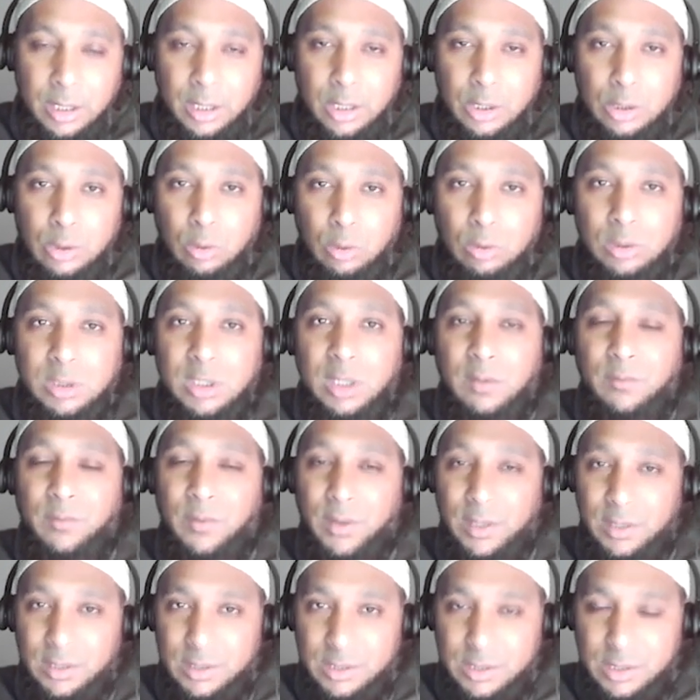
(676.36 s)

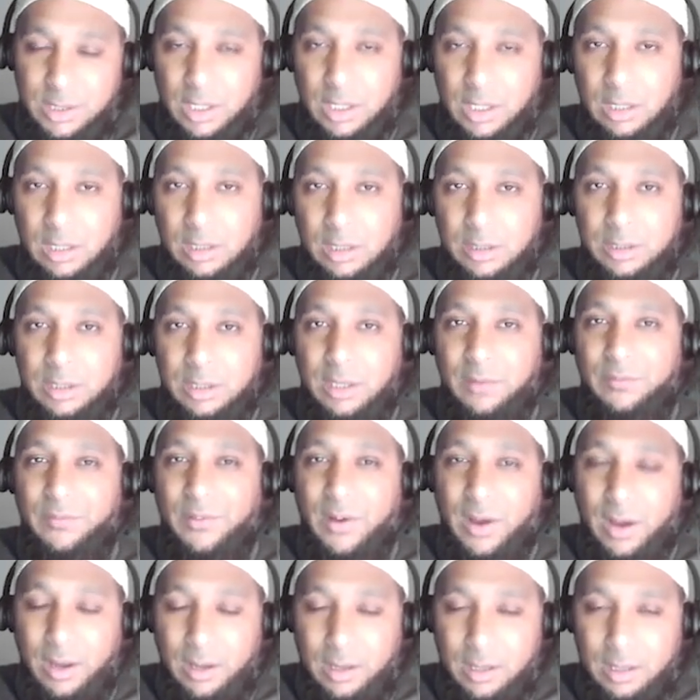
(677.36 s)
cultivates
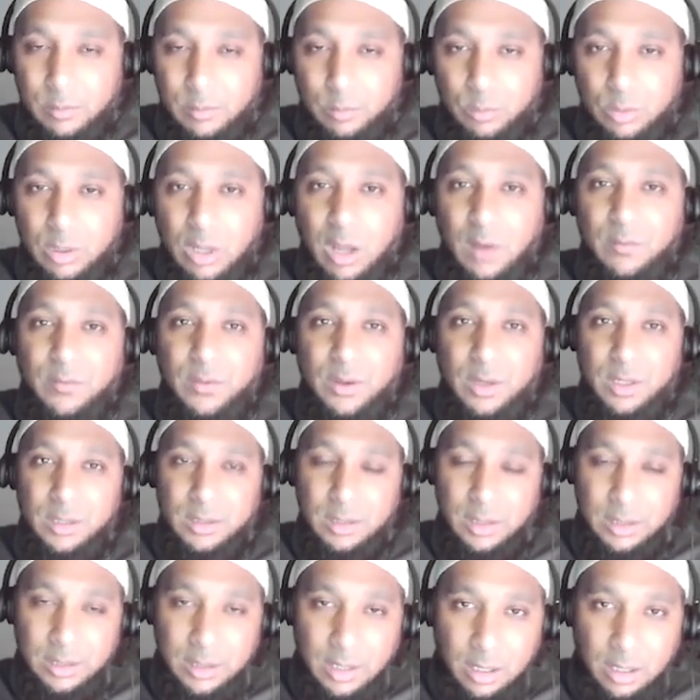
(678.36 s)
nifaq, munafaqat
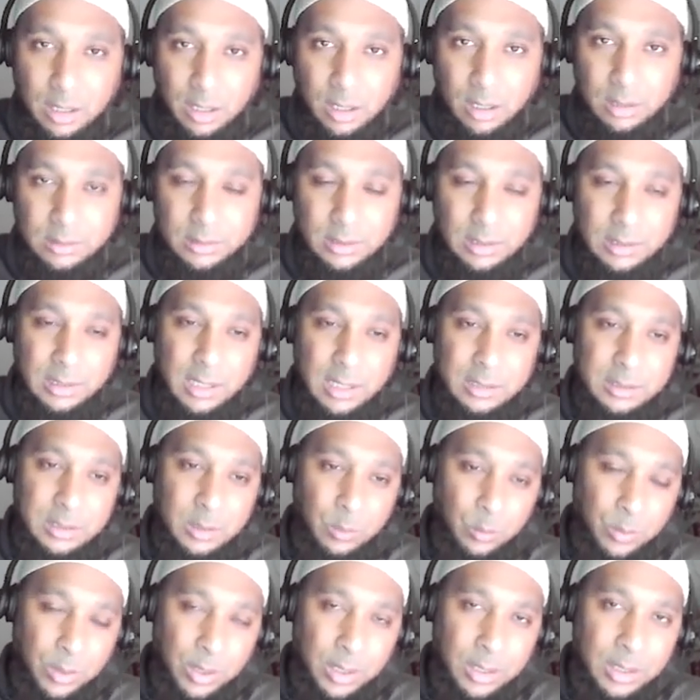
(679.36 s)
in the heart, like the
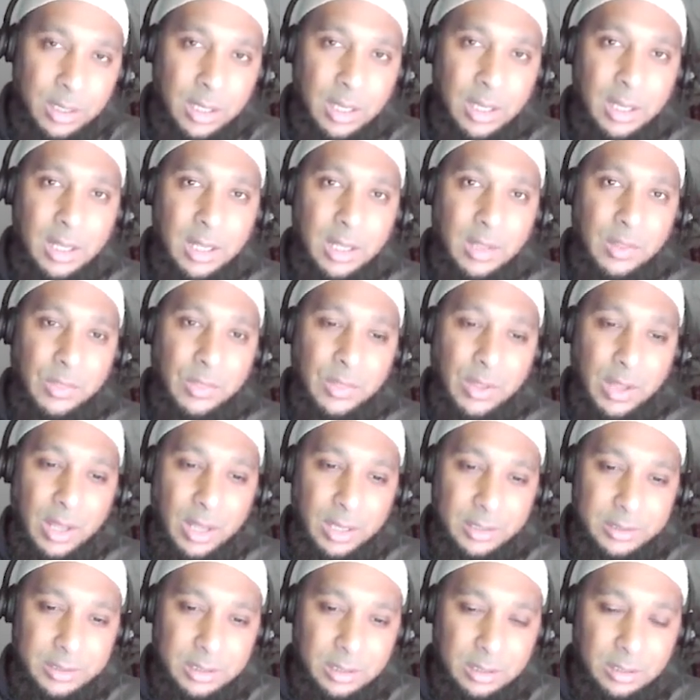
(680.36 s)
way
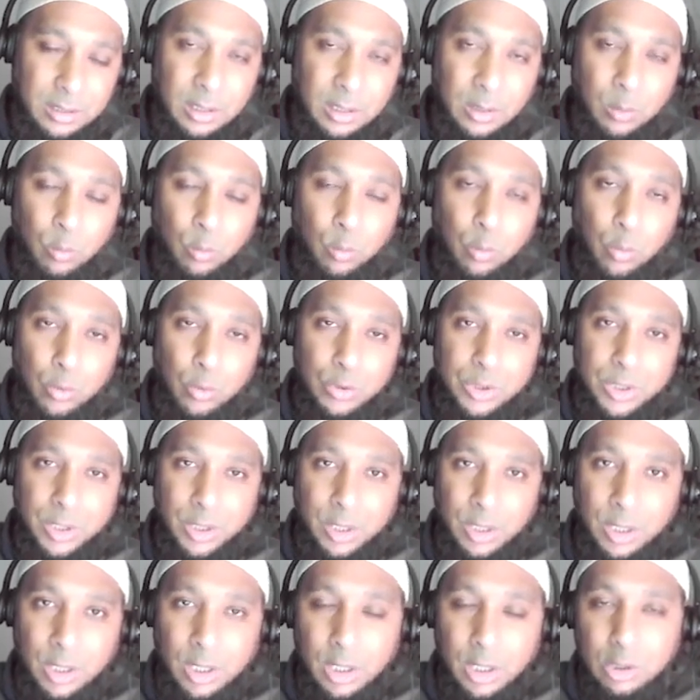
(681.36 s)
that
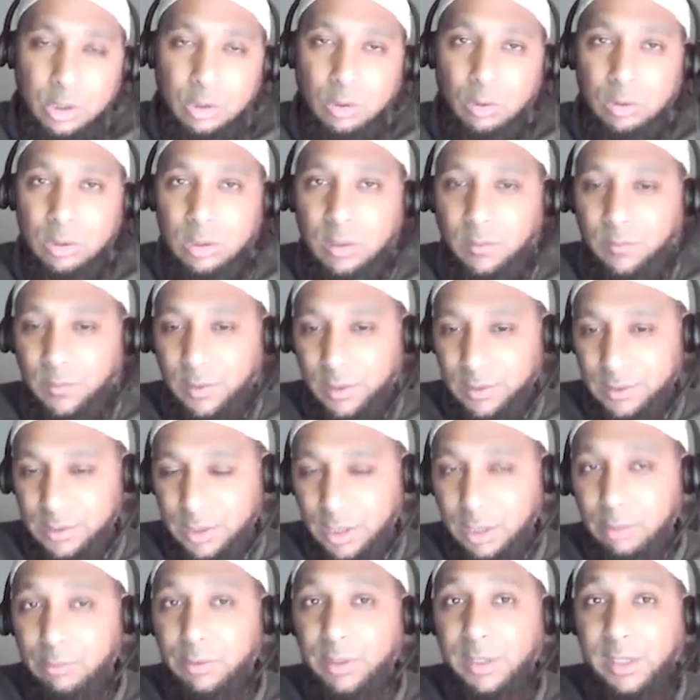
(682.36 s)
water
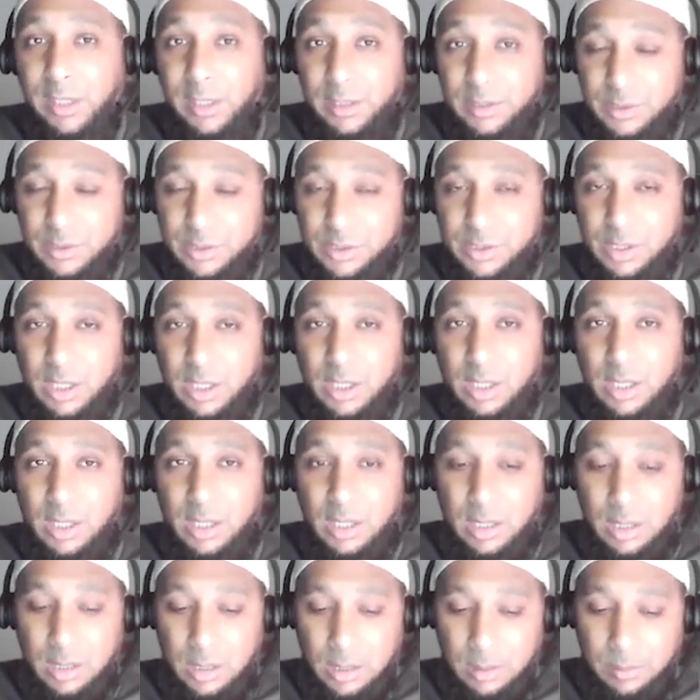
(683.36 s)
irrigates
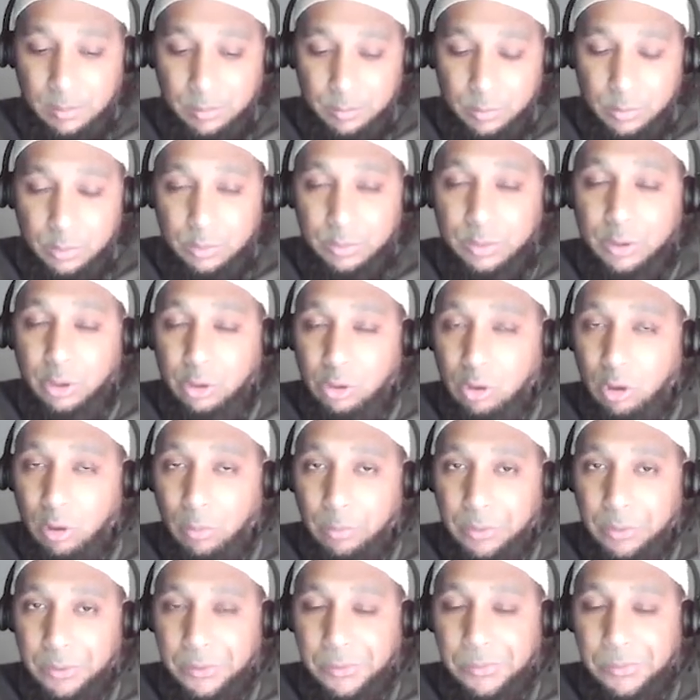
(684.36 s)
the crop.